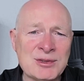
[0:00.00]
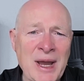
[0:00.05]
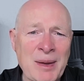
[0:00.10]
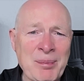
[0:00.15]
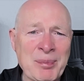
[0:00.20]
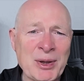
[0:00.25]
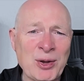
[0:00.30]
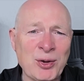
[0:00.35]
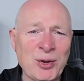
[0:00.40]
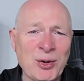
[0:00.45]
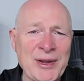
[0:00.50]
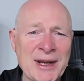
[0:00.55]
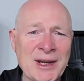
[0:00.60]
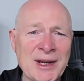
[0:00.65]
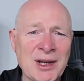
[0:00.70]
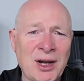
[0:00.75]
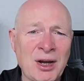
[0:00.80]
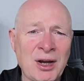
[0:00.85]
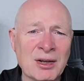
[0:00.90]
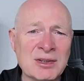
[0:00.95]
tapping on their
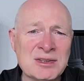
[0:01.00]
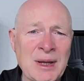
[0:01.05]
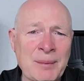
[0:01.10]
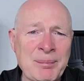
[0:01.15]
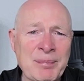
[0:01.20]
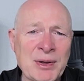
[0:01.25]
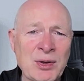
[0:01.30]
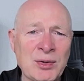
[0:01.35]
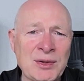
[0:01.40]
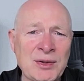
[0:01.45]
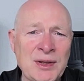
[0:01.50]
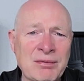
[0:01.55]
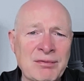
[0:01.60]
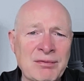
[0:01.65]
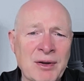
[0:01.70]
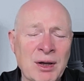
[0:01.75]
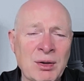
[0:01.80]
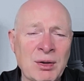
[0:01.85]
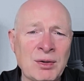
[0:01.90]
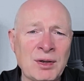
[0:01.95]
card, tapping on their
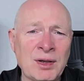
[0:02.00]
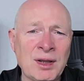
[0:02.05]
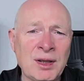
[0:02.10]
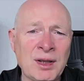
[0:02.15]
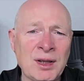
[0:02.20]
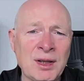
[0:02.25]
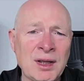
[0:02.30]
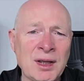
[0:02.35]
phone,